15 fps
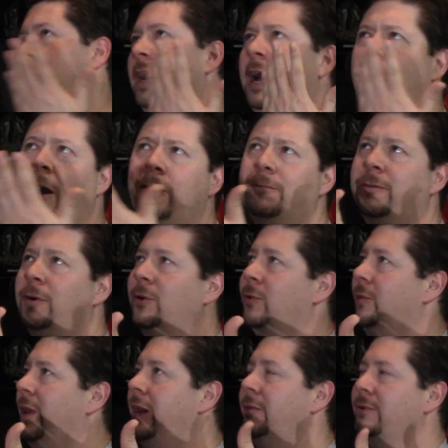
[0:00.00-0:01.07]
How far
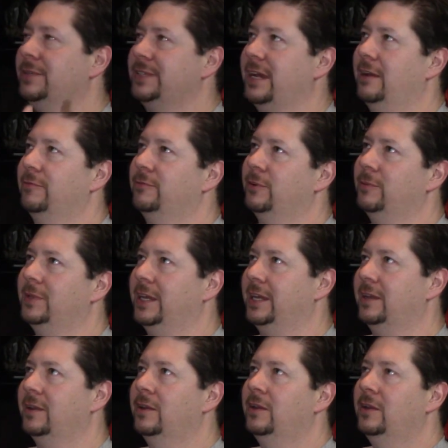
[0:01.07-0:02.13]
away was that from like